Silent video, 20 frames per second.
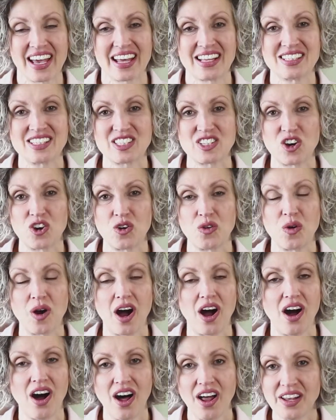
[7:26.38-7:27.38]
And so
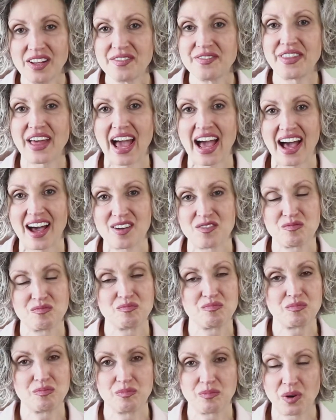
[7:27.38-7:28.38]
all of that
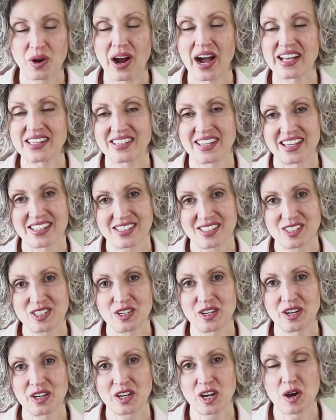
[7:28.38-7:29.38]
process
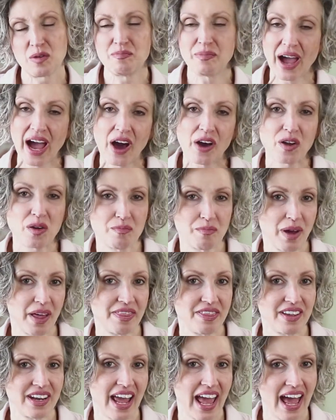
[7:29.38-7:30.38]
took about
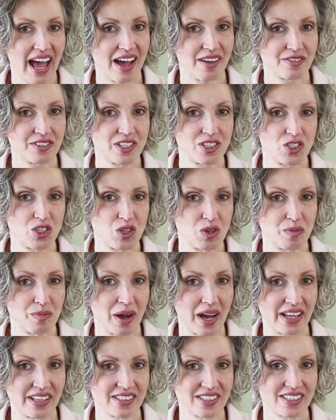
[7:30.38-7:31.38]
1.5 to 2
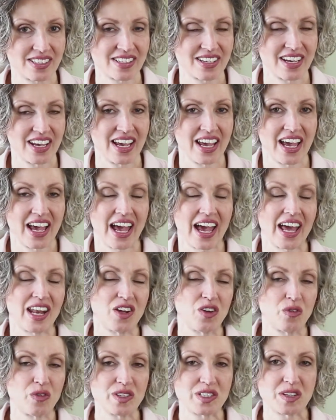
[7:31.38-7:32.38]
months. And
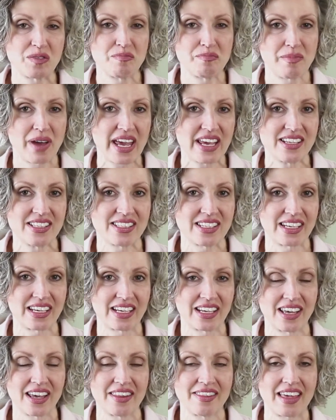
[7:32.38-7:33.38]
it was
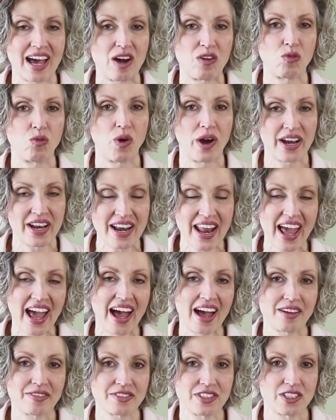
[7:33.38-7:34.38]
amazing that
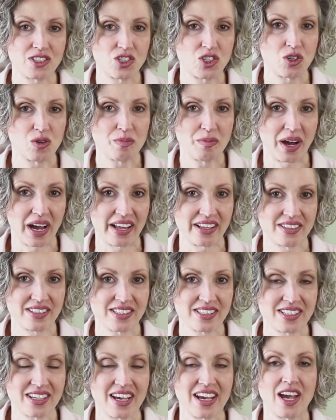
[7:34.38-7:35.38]
1.5 to 2
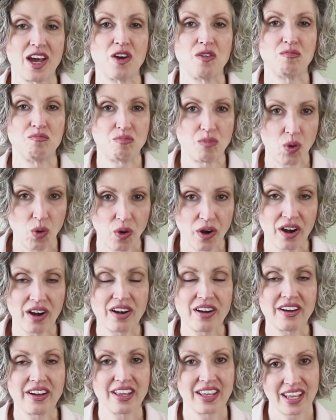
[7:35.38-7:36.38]
months,
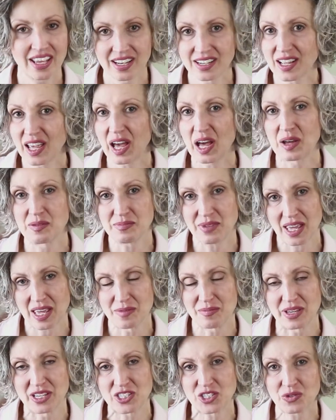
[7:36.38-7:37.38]
more income
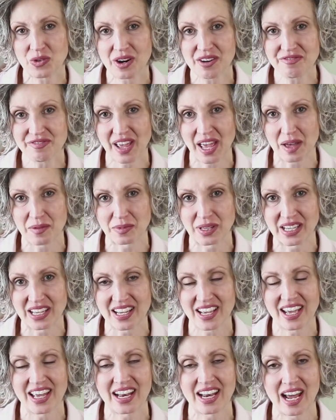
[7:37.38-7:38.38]
came into our
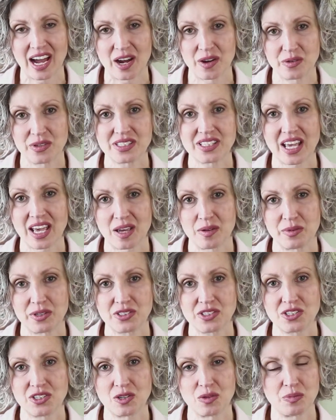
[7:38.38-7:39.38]
family and I was able
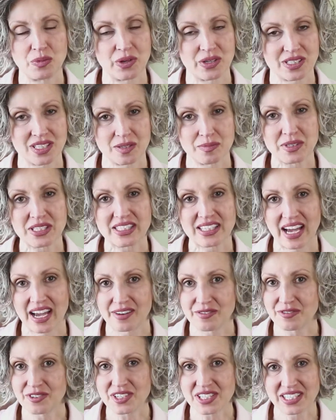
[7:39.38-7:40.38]
to put some
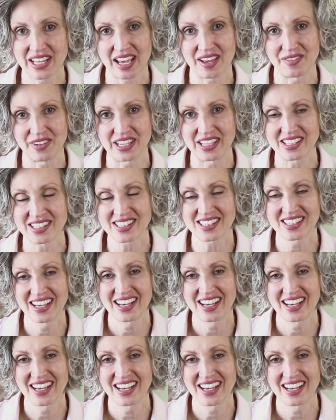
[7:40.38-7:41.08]
aside for savings.